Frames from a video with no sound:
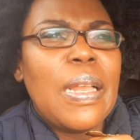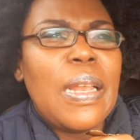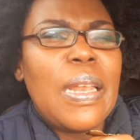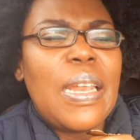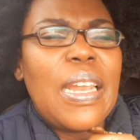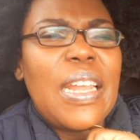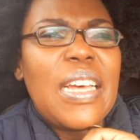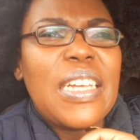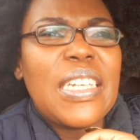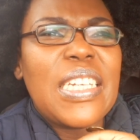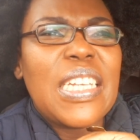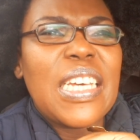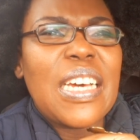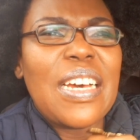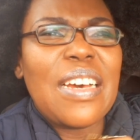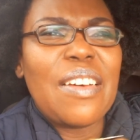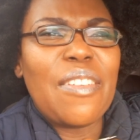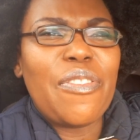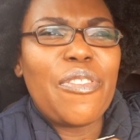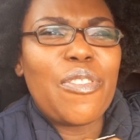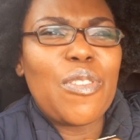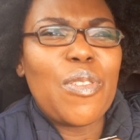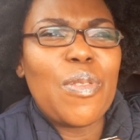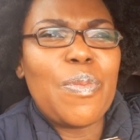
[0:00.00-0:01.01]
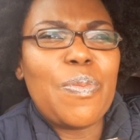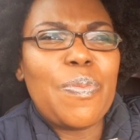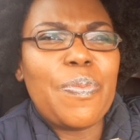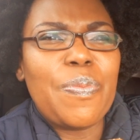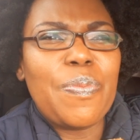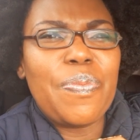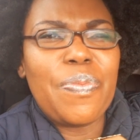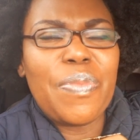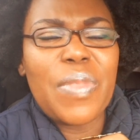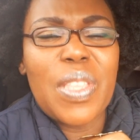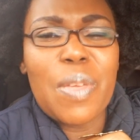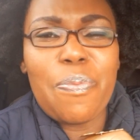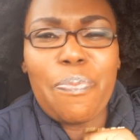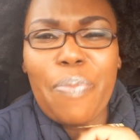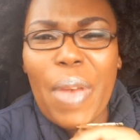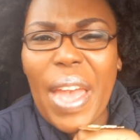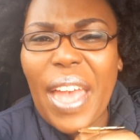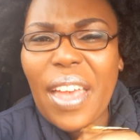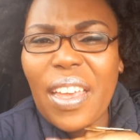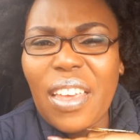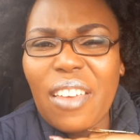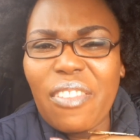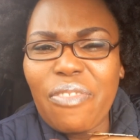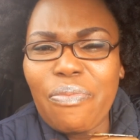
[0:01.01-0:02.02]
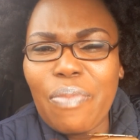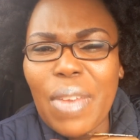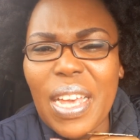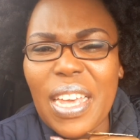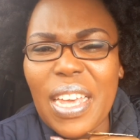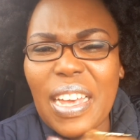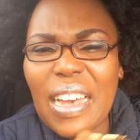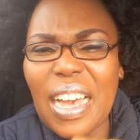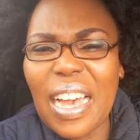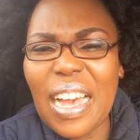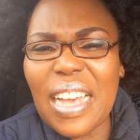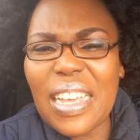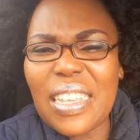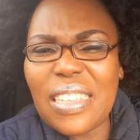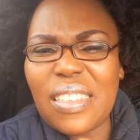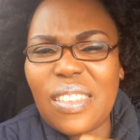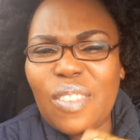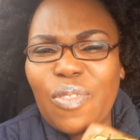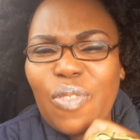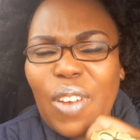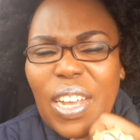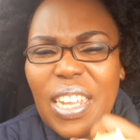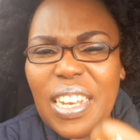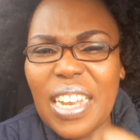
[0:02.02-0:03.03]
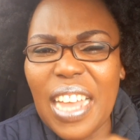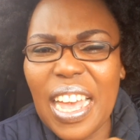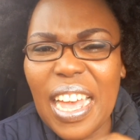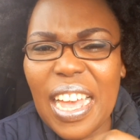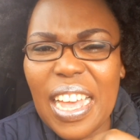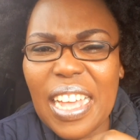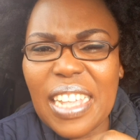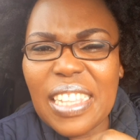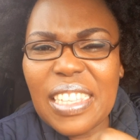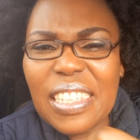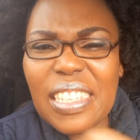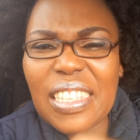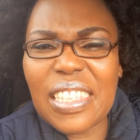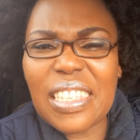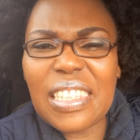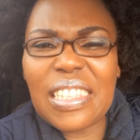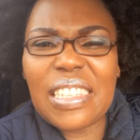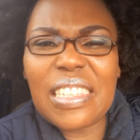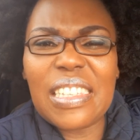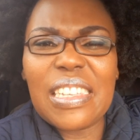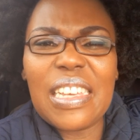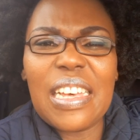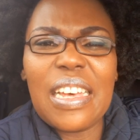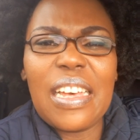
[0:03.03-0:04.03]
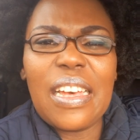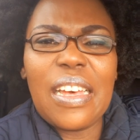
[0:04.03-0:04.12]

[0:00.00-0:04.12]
Letter from the bank if my car is financed.